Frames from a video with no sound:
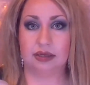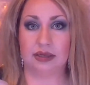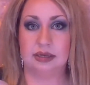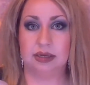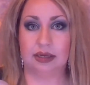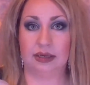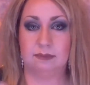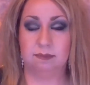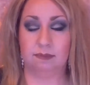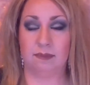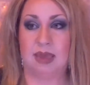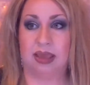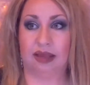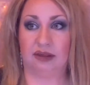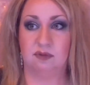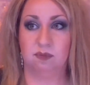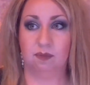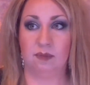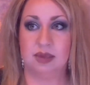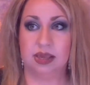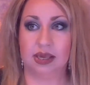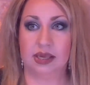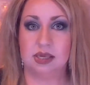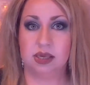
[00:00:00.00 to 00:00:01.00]
it makes
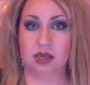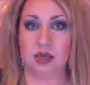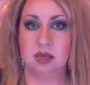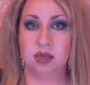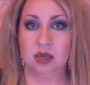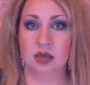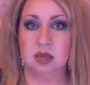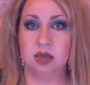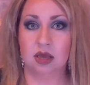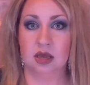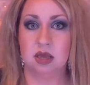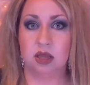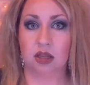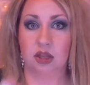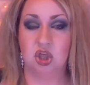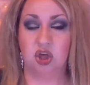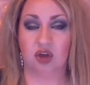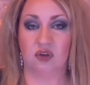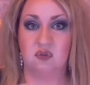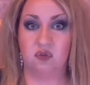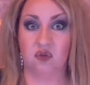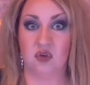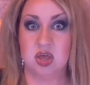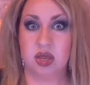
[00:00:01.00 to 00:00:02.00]
me
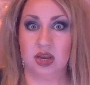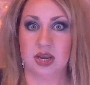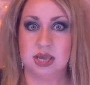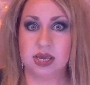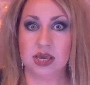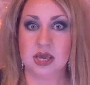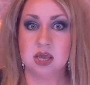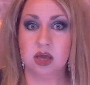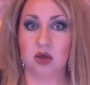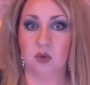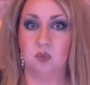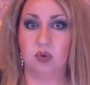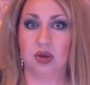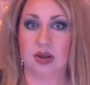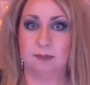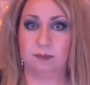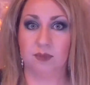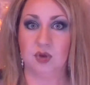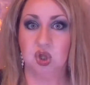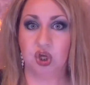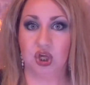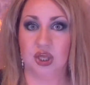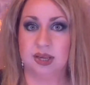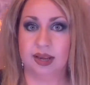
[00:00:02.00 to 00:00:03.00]
look funny when
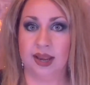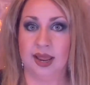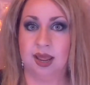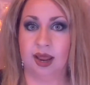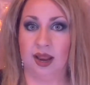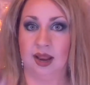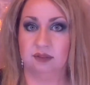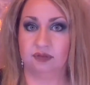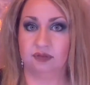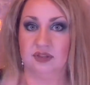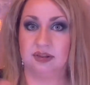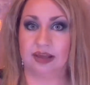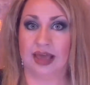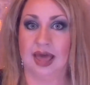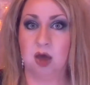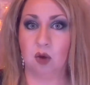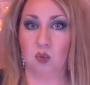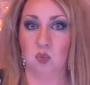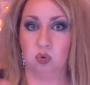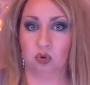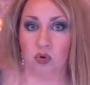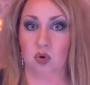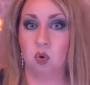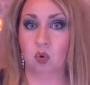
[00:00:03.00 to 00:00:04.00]
I'm looking at the
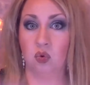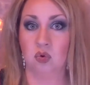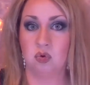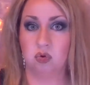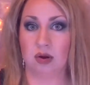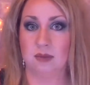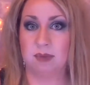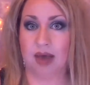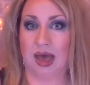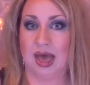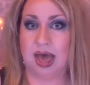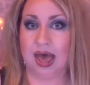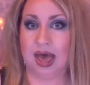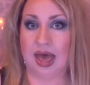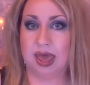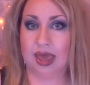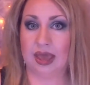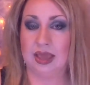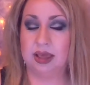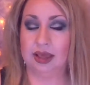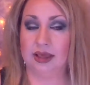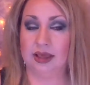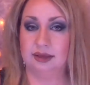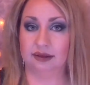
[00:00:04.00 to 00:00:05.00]
corner of my
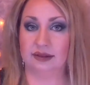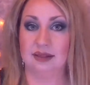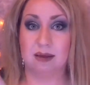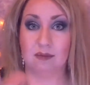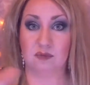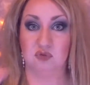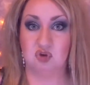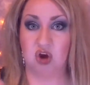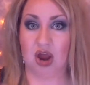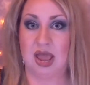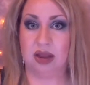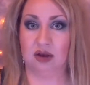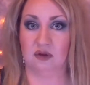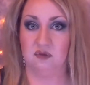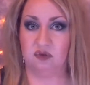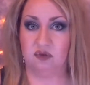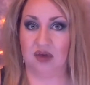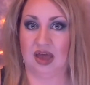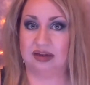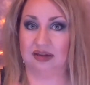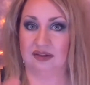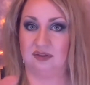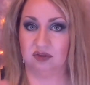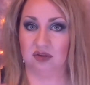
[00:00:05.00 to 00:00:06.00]
eye because I'm trying to
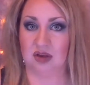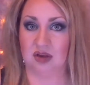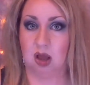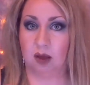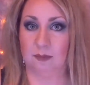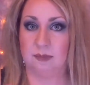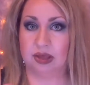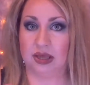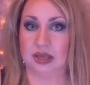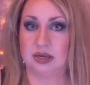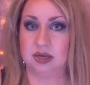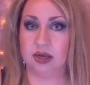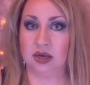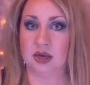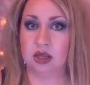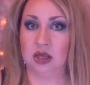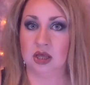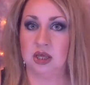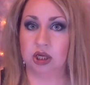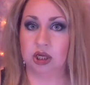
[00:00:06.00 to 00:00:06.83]
find the stop button.